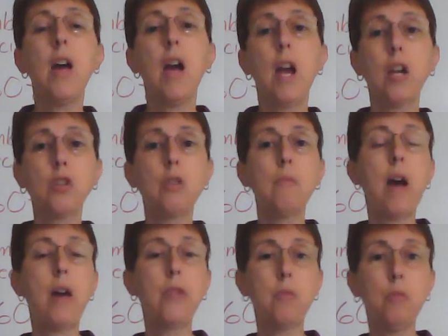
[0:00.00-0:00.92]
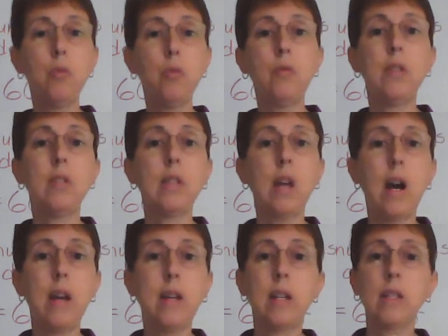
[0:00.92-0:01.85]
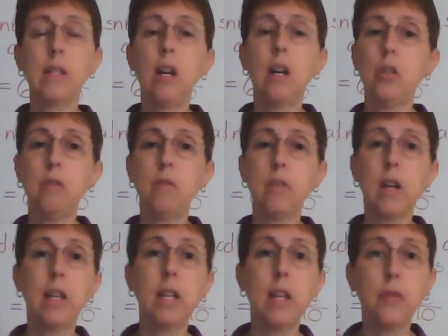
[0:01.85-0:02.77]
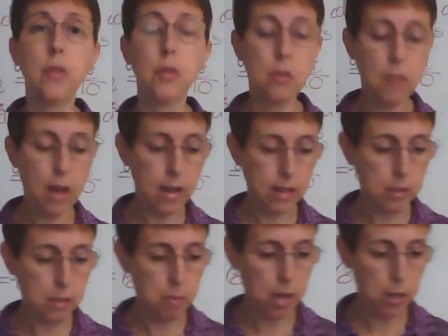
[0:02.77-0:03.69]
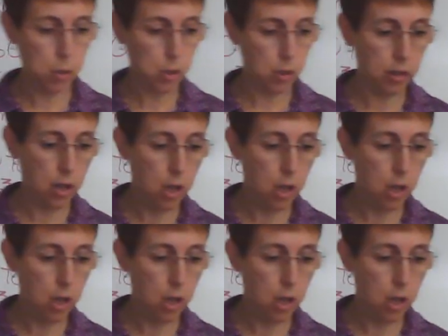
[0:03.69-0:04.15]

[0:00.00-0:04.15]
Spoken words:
extra math and move into IXL. You've got to get those facts mastered.